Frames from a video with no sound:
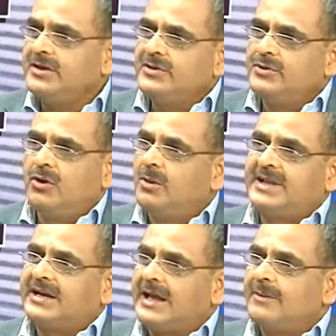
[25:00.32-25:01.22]
in the hope
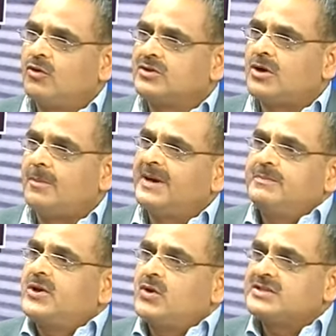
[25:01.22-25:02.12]
that I have got job, but
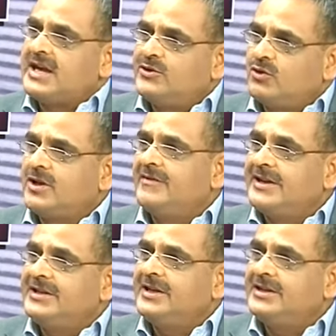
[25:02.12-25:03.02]
because I don't have
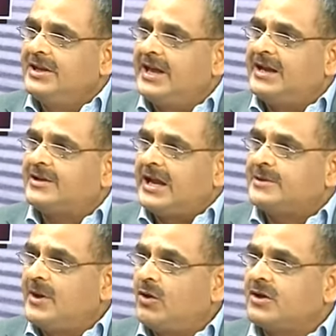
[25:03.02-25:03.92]
anything at
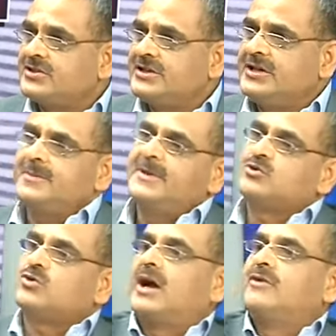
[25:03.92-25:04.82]
my originating place,
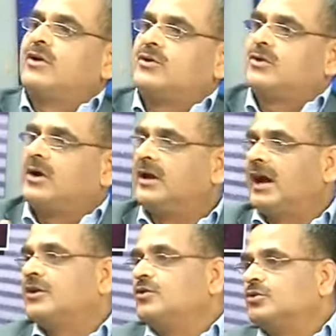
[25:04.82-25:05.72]
so I
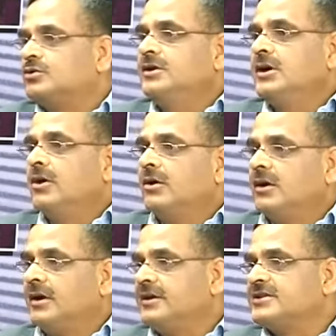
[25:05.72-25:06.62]
go to the
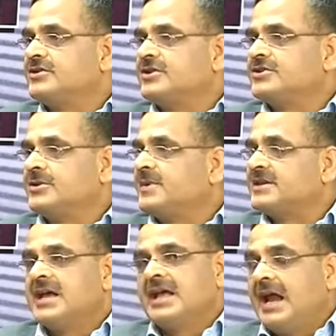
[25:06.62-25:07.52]
destination place,
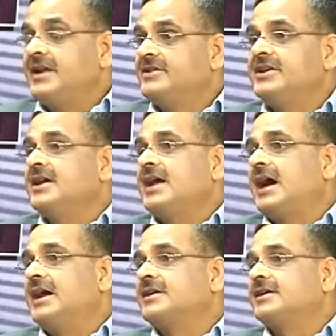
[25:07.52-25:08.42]
and there
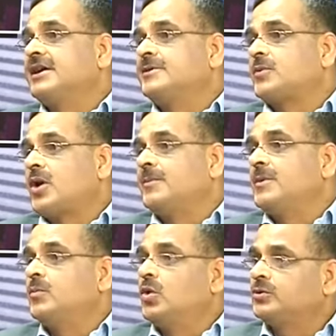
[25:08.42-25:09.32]
I create
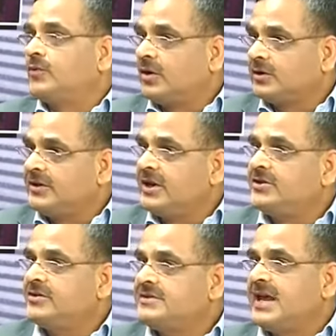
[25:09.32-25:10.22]
problem both for the
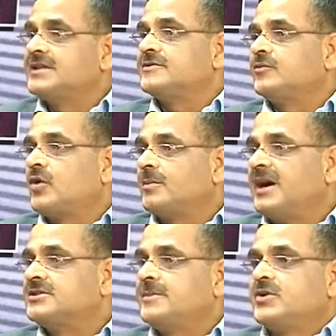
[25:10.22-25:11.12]
natives as well for
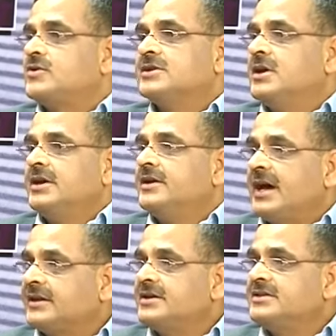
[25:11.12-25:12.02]
myself, because
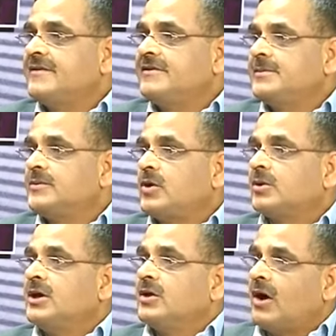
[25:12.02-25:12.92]
nothing is available for
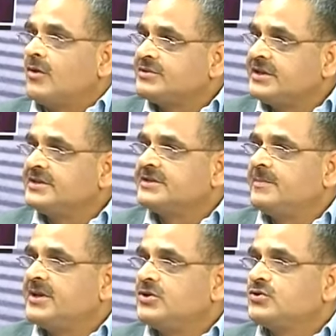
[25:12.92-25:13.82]
housing is a
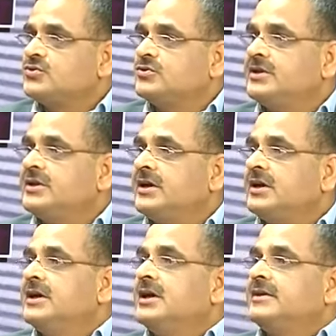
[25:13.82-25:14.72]
big issue there.
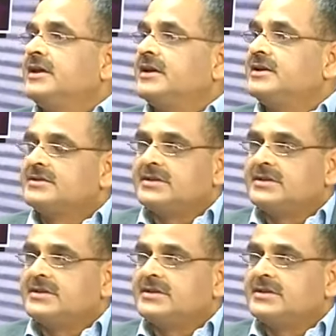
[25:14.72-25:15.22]
There is